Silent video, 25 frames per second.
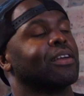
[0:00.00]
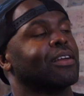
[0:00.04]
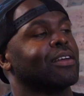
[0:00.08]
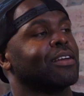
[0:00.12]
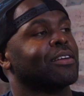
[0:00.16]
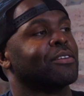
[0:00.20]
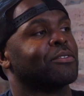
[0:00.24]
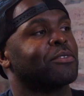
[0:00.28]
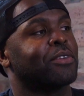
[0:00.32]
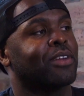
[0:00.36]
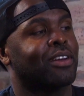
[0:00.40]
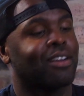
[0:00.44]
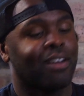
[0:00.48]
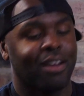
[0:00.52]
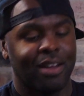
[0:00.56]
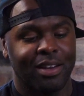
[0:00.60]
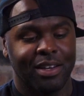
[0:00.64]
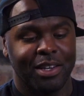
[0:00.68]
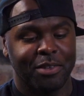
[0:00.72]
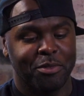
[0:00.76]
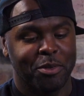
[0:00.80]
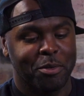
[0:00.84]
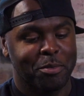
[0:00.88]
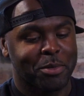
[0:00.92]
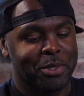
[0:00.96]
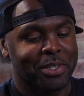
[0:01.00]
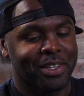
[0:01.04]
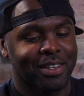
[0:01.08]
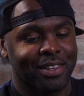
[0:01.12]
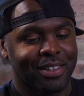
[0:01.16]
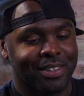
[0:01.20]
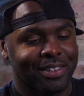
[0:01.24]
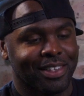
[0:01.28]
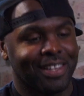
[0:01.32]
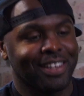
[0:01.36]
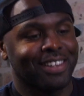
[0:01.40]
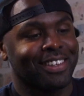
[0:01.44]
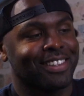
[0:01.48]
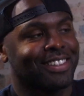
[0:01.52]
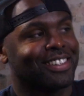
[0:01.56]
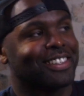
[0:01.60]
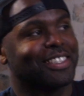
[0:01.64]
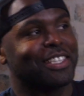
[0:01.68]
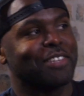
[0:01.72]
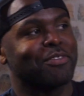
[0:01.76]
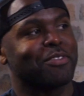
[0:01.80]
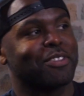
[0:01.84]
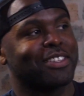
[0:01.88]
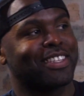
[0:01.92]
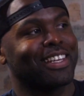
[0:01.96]
I've got to live up to
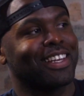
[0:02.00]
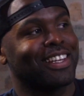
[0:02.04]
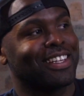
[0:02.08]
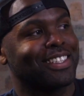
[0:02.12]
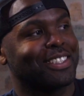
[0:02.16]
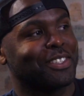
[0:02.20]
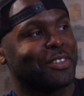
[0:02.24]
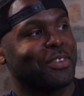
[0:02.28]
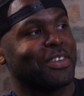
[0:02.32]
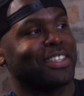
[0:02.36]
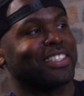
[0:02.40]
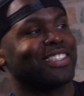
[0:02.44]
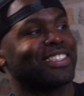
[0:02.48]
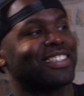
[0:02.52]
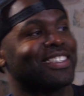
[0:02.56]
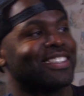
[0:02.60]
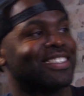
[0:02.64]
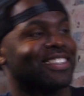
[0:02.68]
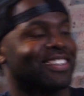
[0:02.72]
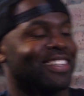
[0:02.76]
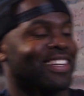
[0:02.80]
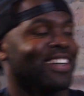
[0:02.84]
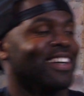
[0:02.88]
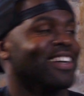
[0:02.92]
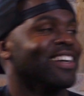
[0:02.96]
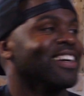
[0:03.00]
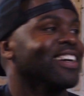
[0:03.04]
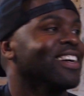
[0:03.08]
these questions now.